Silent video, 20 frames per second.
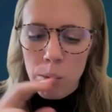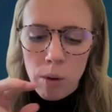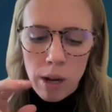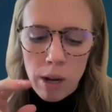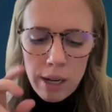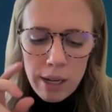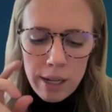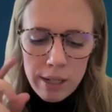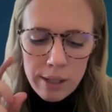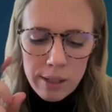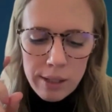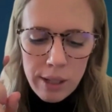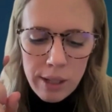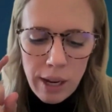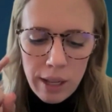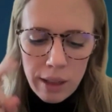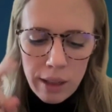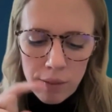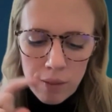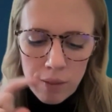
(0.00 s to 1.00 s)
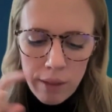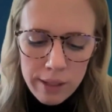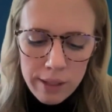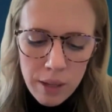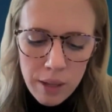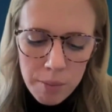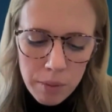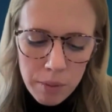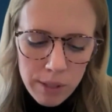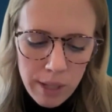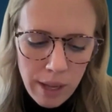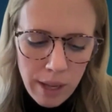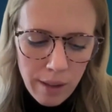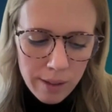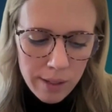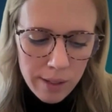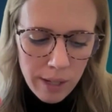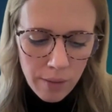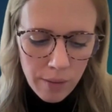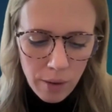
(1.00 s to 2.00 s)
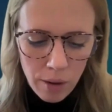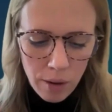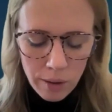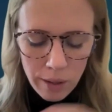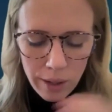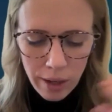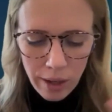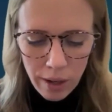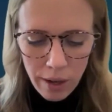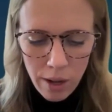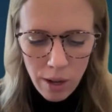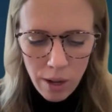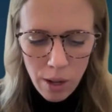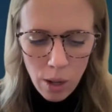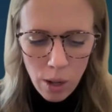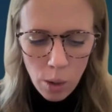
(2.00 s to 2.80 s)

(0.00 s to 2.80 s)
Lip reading: One is, I love the examples Alex gave earlier.